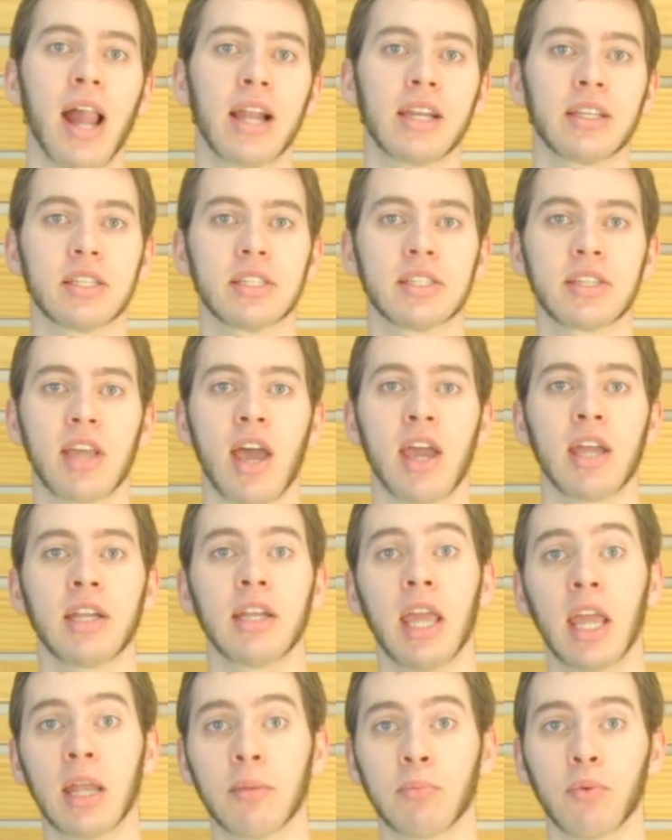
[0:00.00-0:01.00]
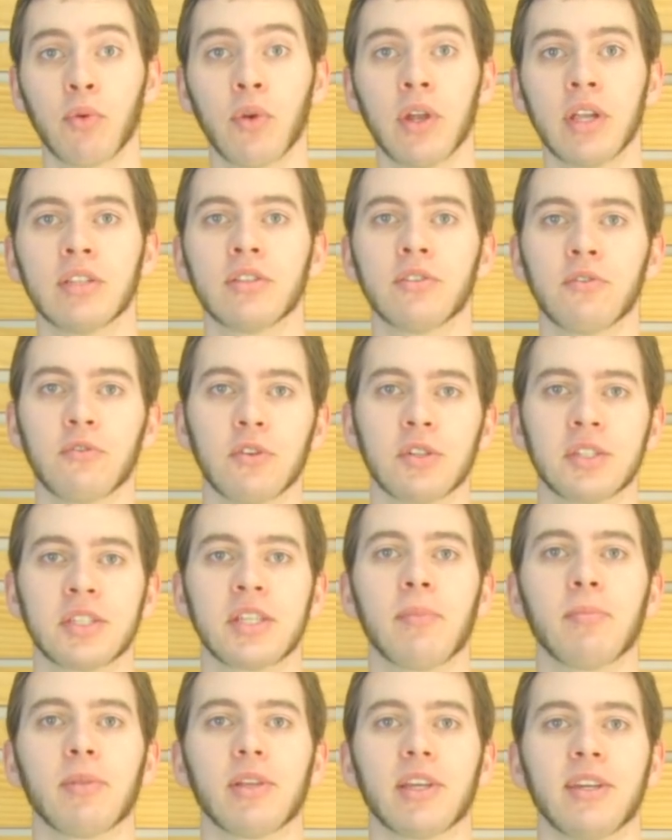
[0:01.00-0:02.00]
how to design and print for
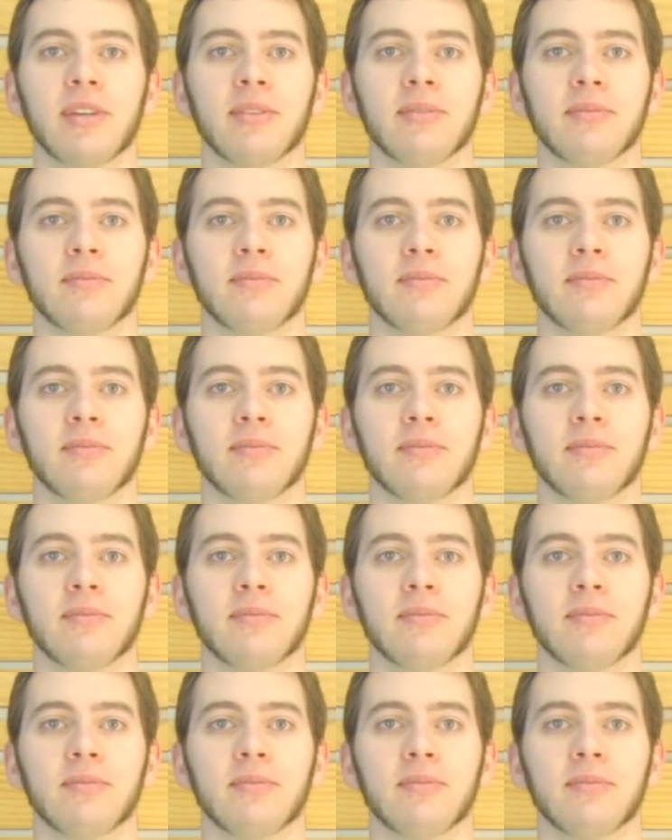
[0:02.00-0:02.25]
assembly.